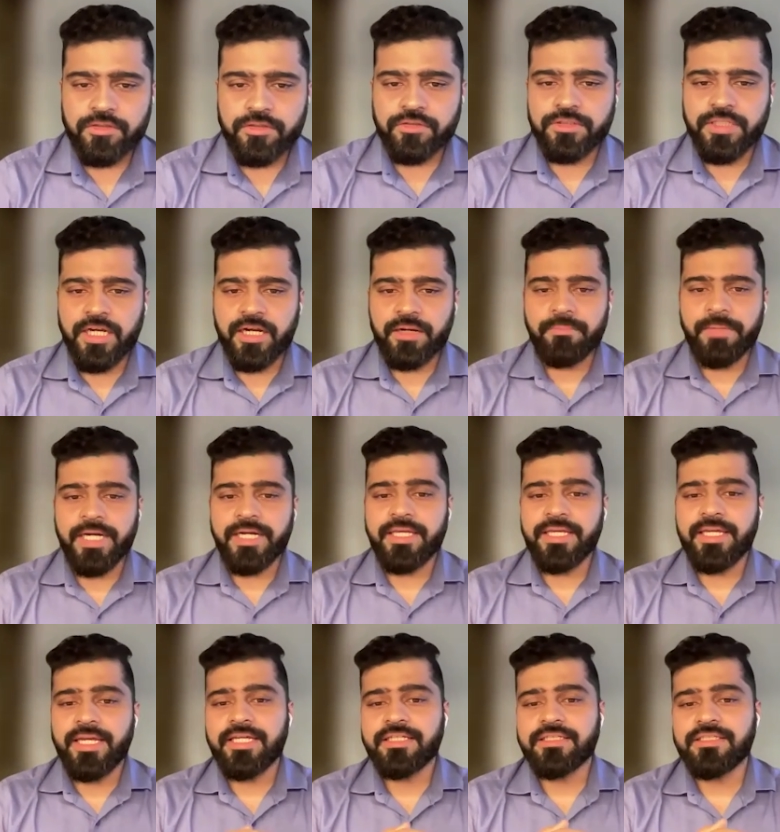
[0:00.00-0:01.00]
So there are
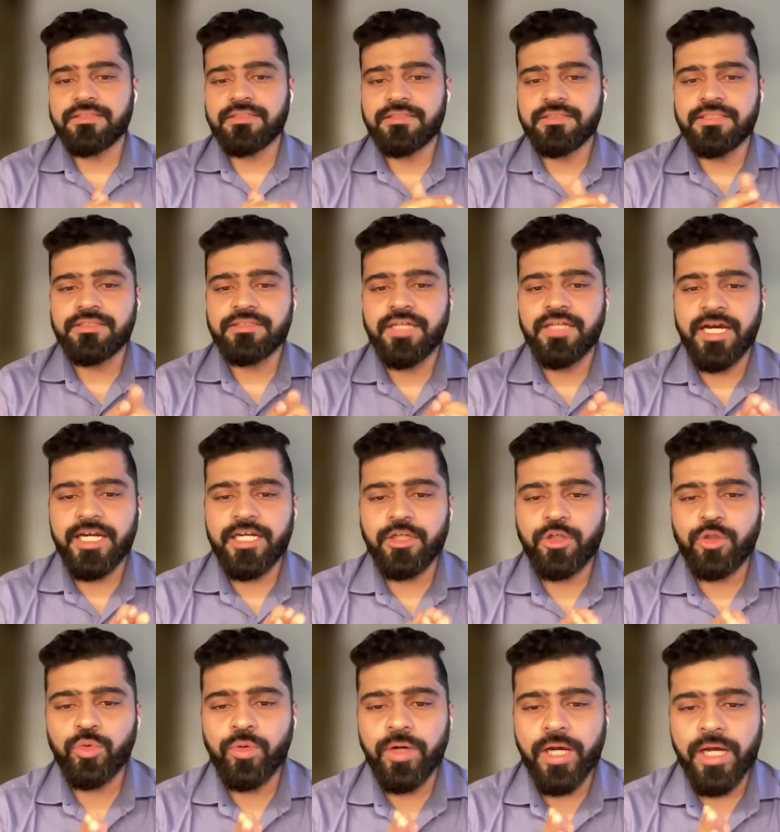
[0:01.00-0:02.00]
medications
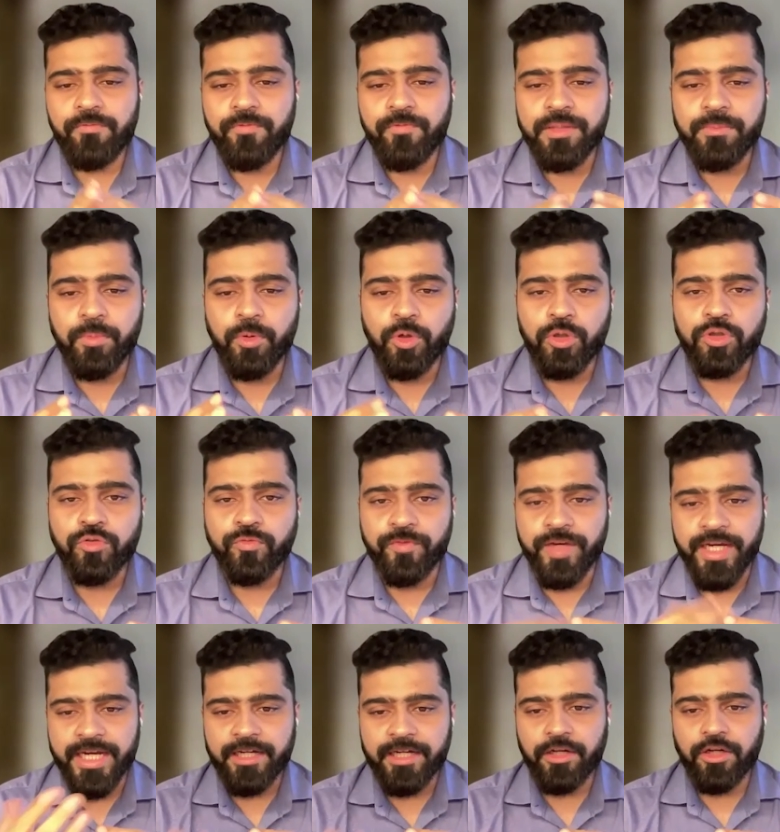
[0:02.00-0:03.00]
designed to help with both
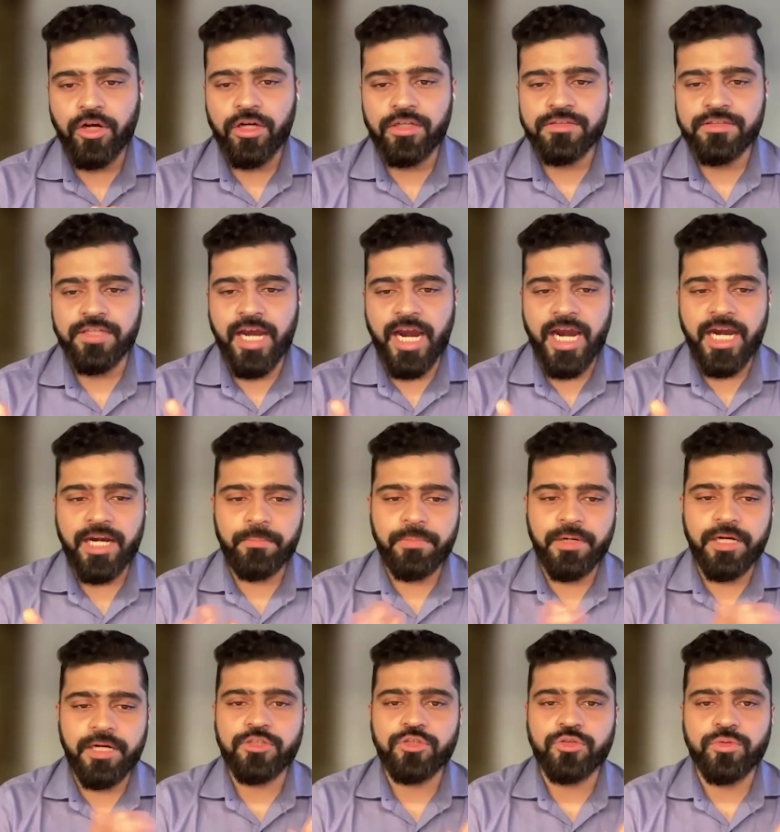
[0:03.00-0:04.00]
weight loss and
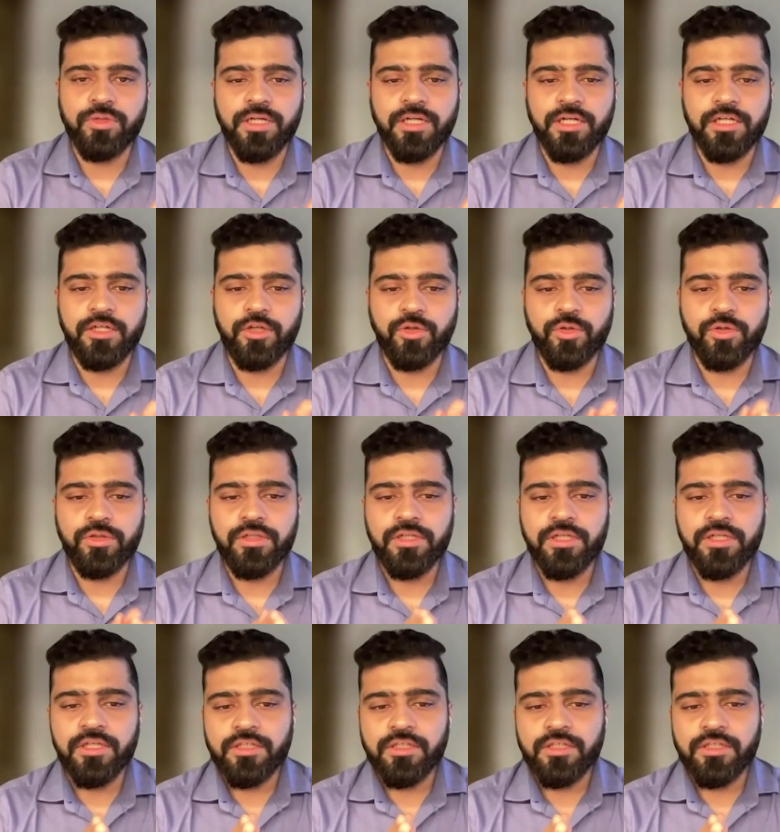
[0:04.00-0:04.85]
blood sugar control.